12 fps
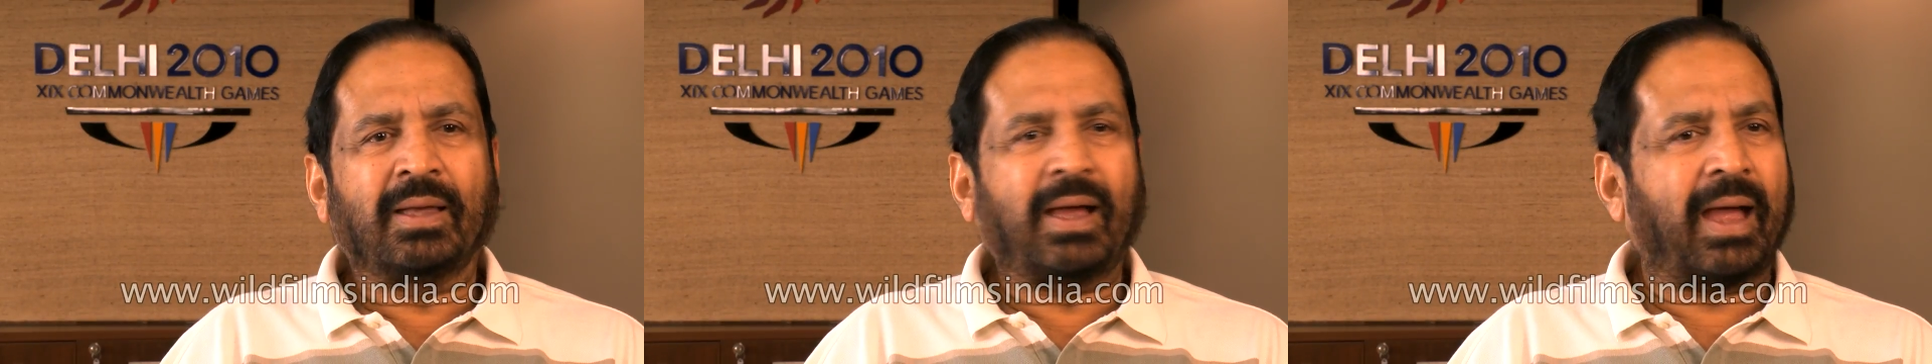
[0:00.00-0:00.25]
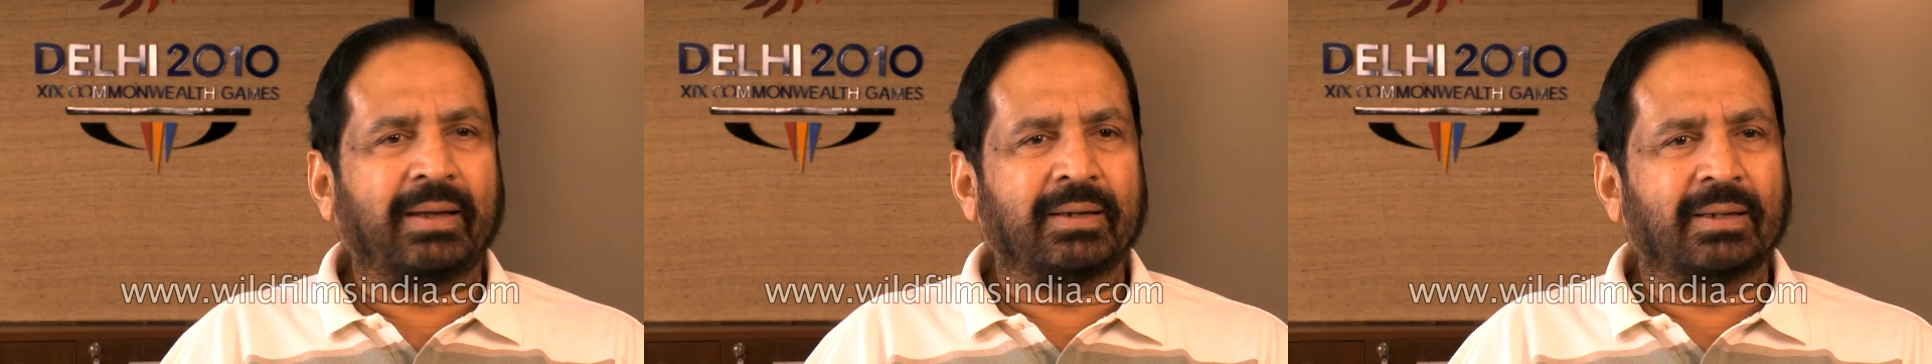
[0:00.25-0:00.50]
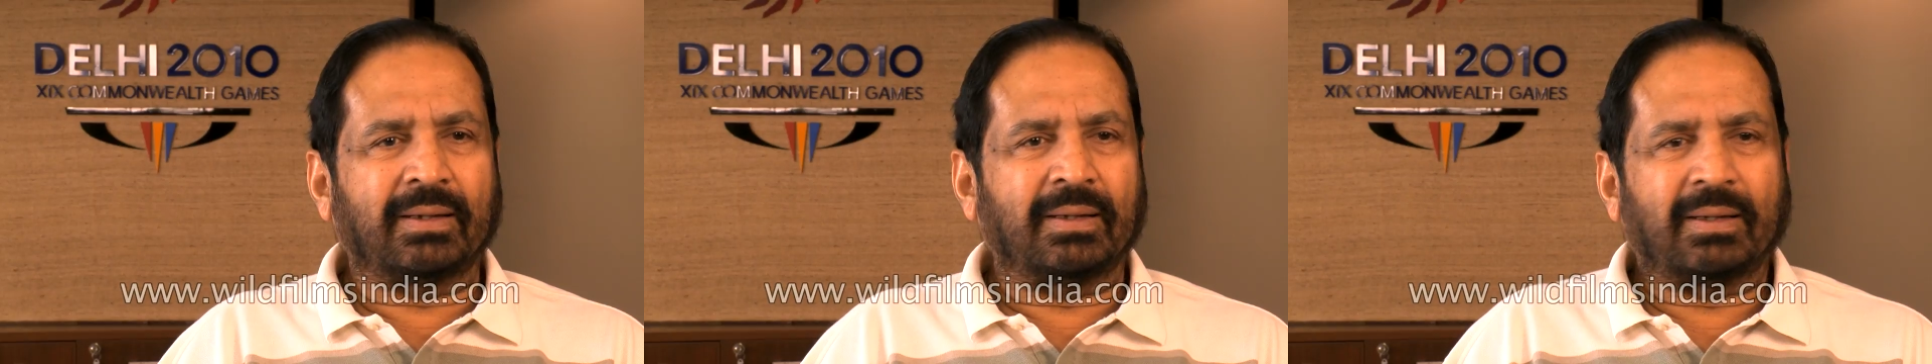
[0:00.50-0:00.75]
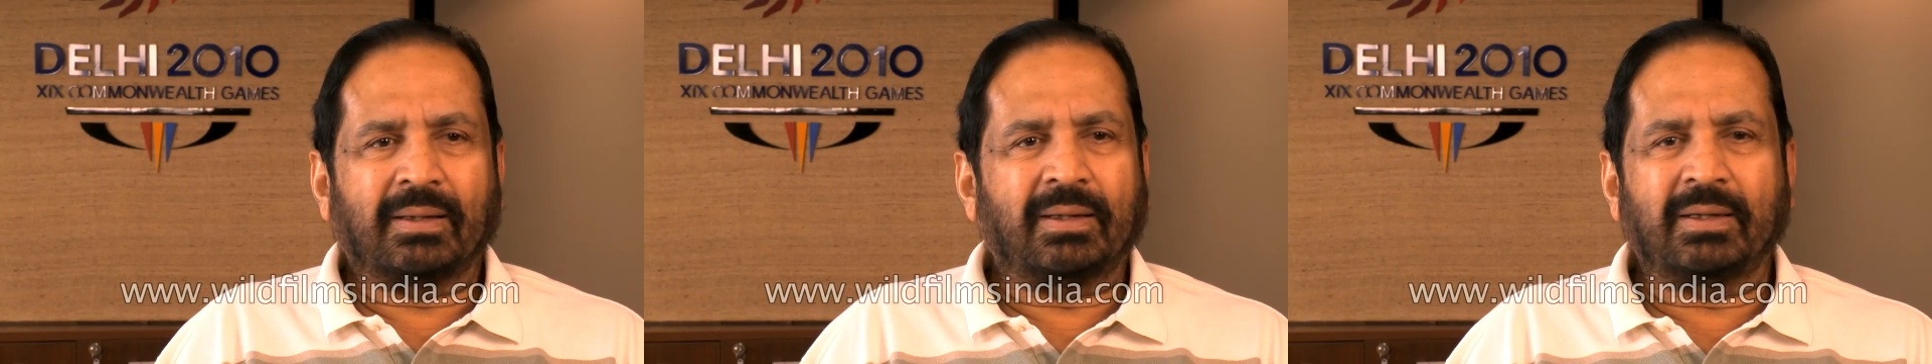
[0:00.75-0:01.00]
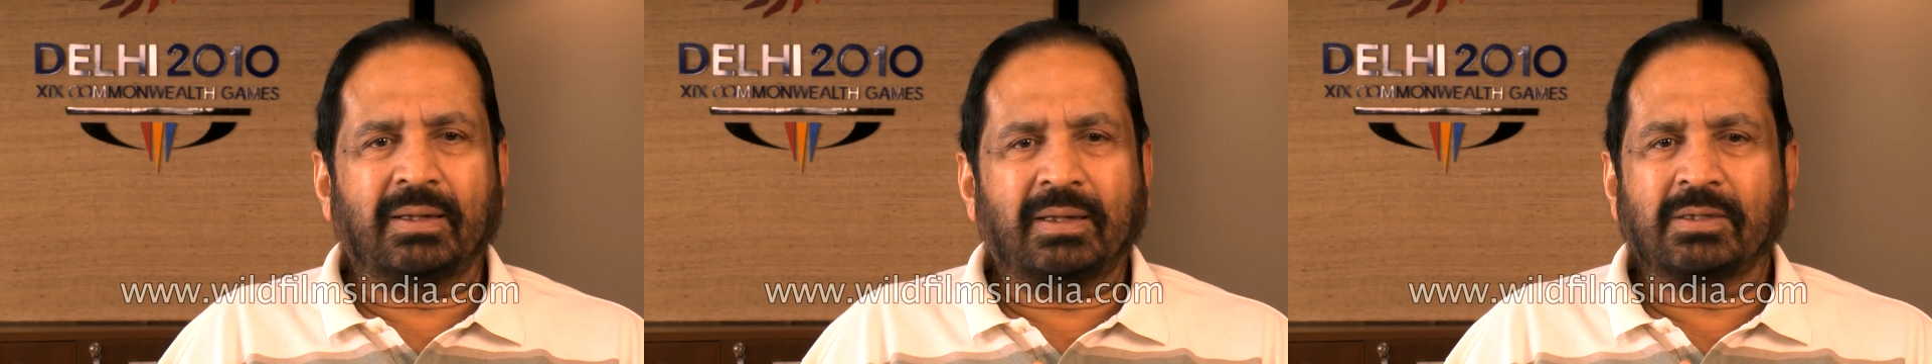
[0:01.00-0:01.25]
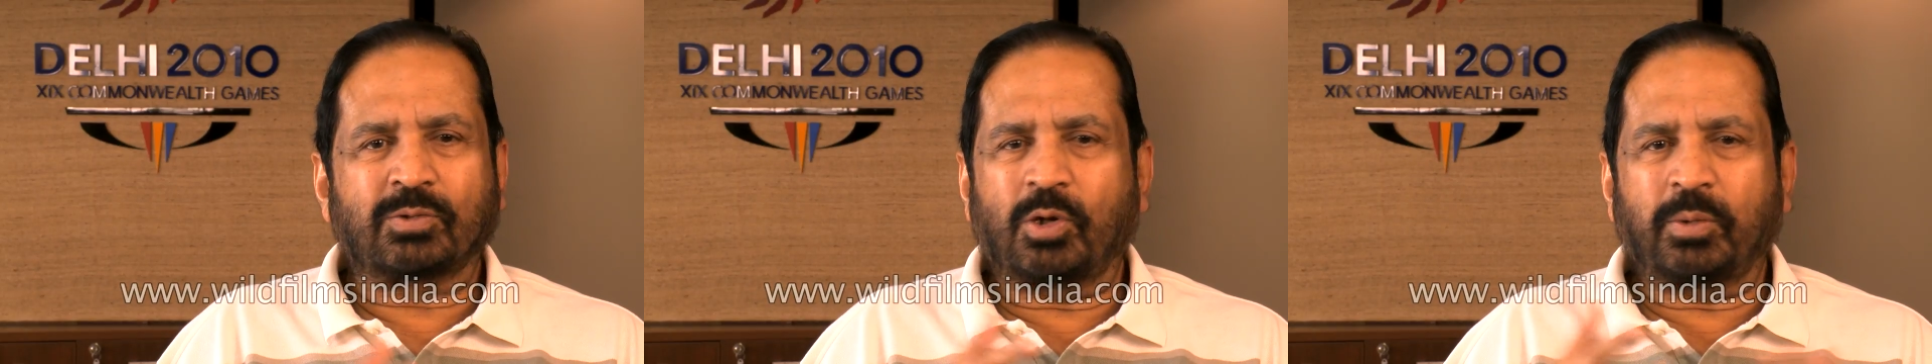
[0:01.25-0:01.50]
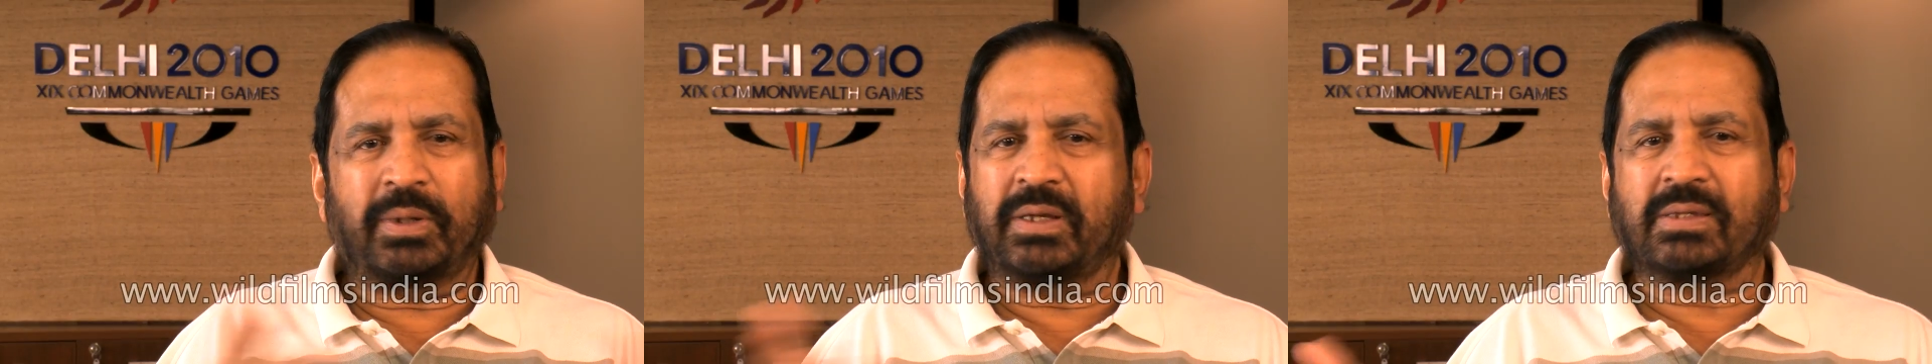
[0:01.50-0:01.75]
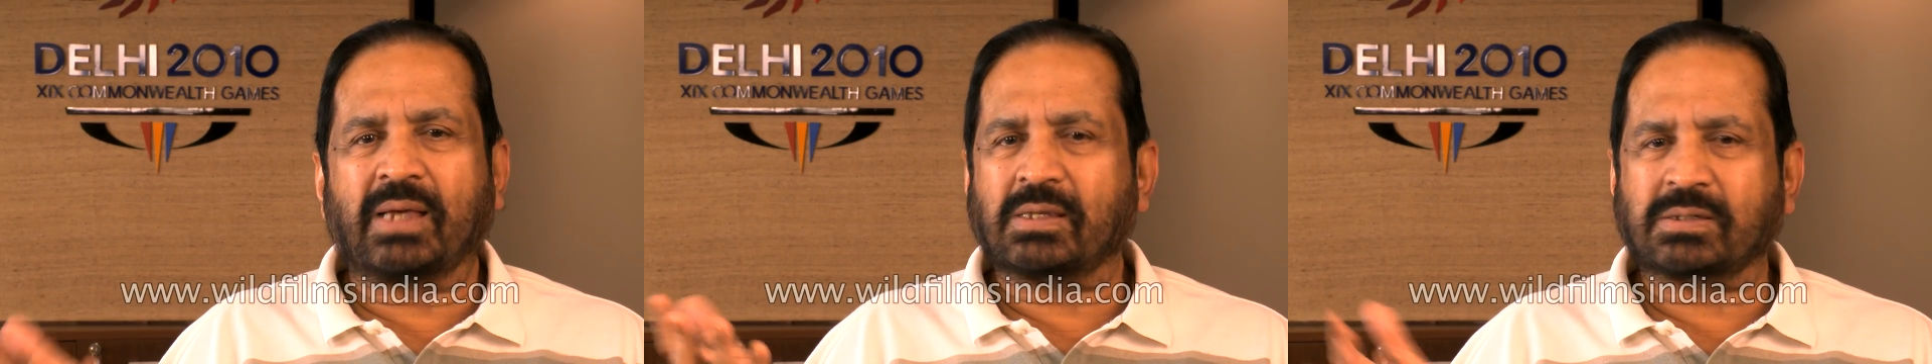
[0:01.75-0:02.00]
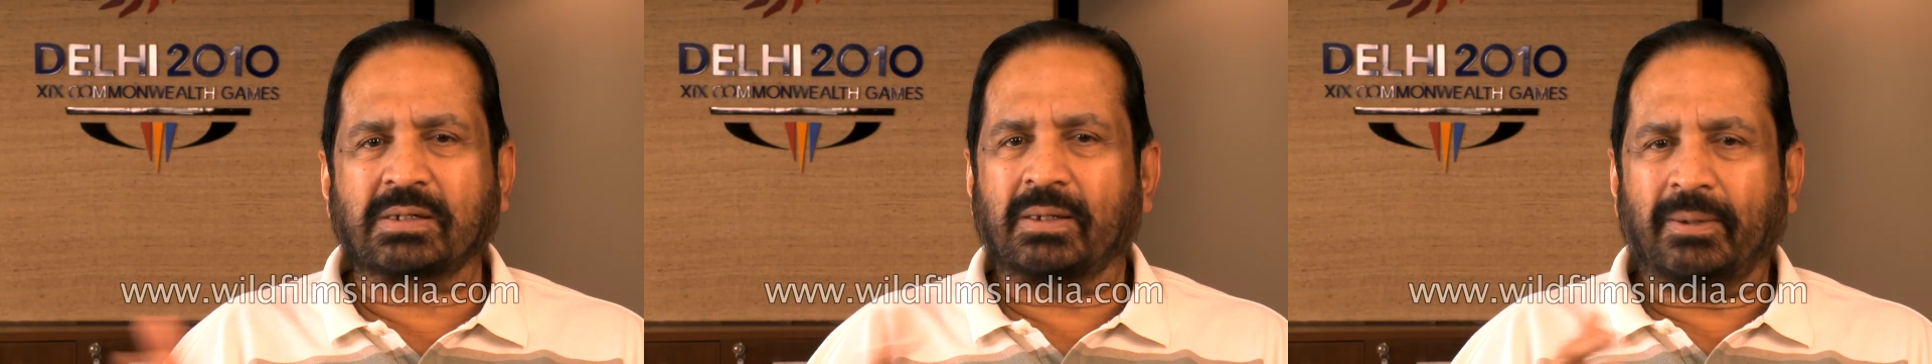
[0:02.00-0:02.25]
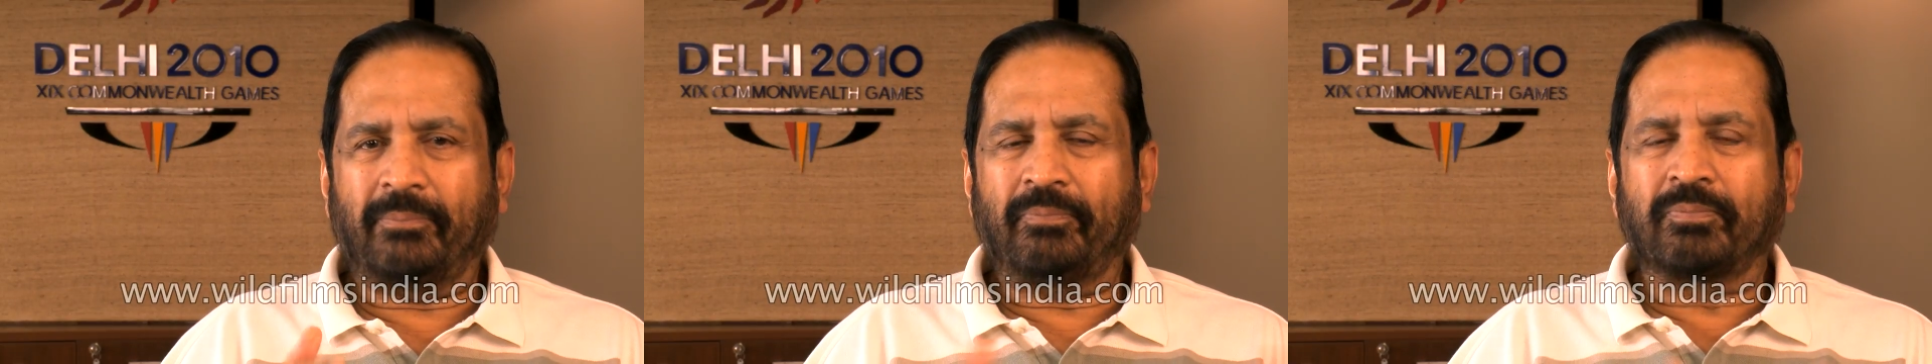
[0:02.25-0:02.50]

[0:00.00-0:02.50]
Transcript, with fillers: and it's going to be a disaster.